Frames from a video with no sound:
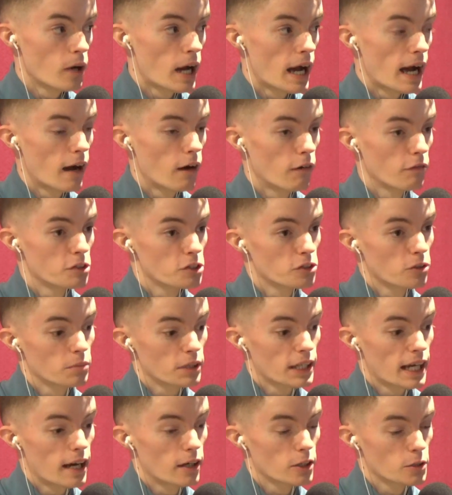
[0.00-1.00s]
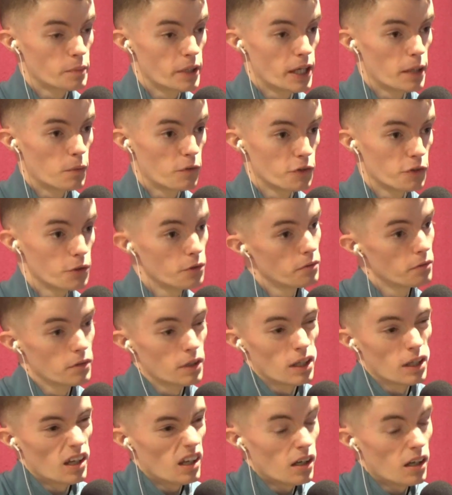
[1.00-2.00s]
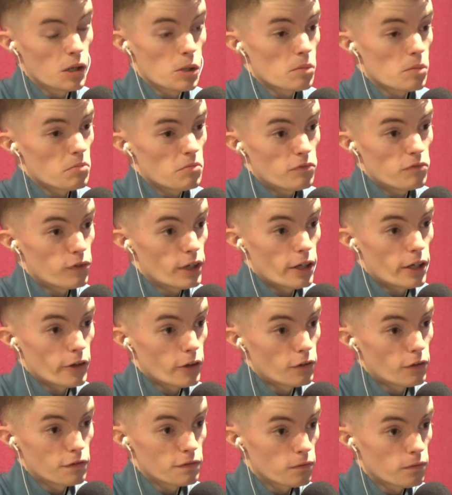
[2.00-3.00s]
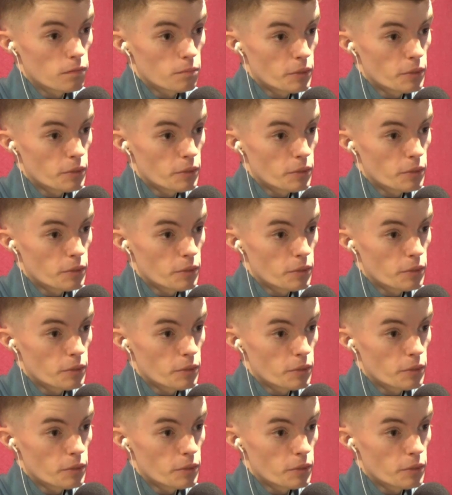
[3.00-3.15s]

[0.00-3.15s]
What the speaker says: have some cards pay-per-view, fair enough.